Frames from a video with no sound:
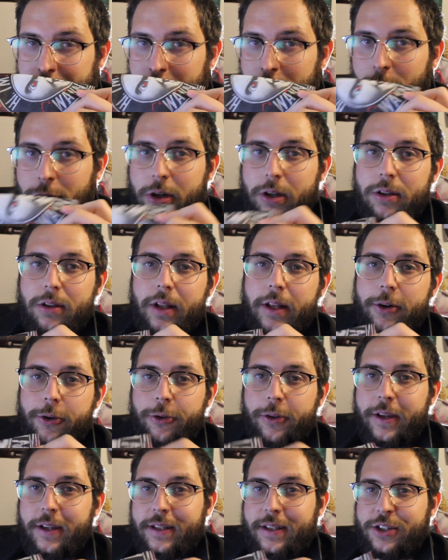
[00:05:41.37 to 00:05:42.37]
You could
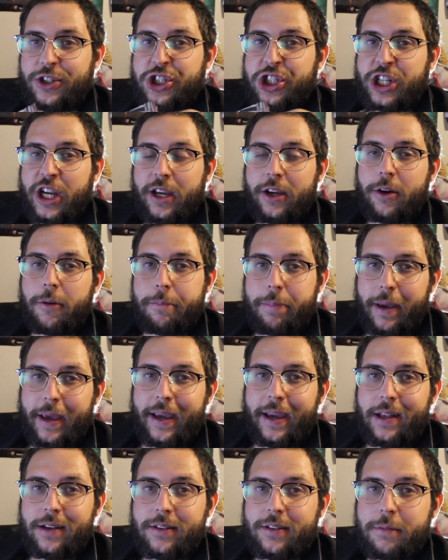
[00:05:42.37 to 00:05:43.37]
literally shit your
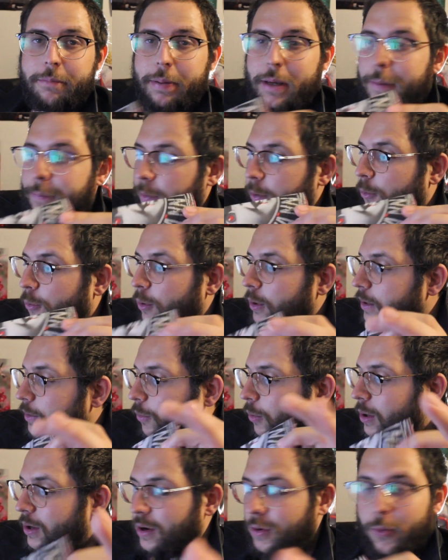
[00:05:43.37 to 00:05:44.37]
pants and people would,
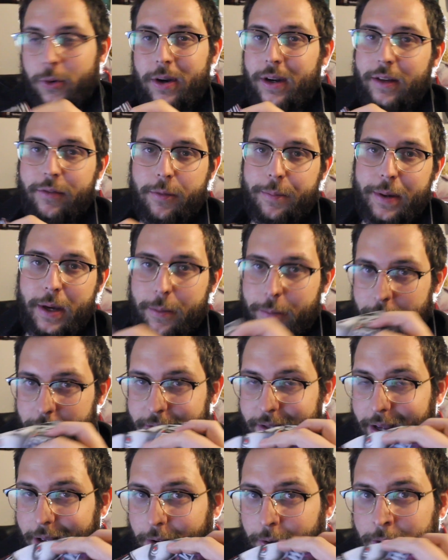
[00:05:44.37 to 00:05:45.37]
wouldn't, wouldn't even be able
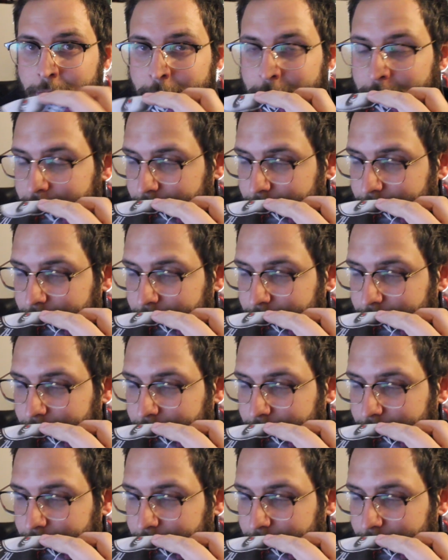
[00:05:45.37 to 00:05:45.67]
to tell.